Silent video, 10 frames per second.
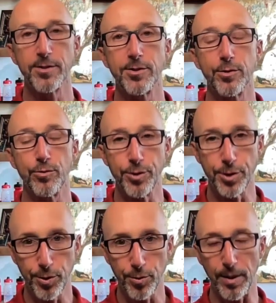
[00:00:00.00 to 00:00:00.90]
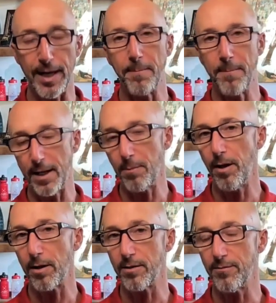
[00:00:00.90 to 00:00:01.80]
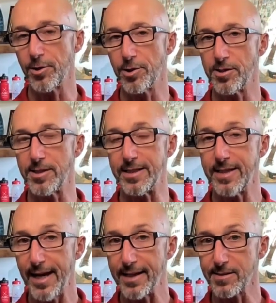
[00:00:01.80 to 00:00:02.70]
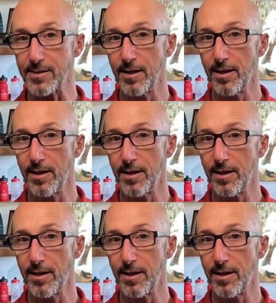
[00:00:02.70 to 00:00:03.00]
to do a metabolic efficiency test.